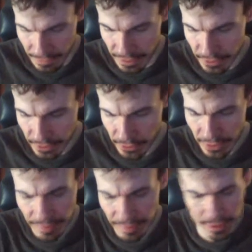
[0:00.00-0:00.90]
And so you
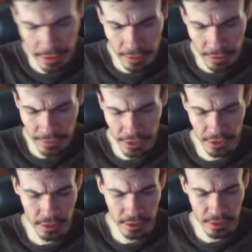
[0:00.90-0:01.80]
have a lot of
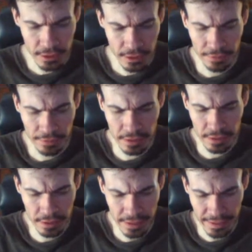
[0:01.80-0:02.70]
these
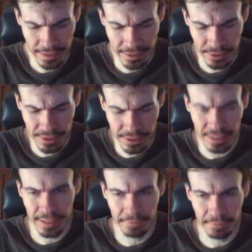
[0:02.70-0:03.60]

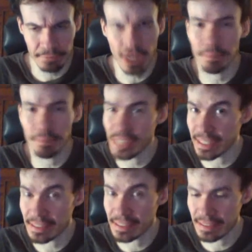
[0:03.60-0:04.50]
interesting
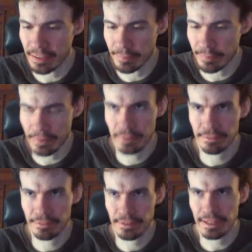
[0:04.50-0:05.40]
objects that are more
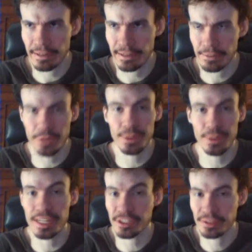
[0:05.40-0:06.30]
for
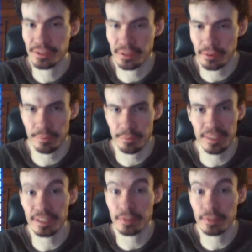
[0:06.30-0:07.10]
recreation or practical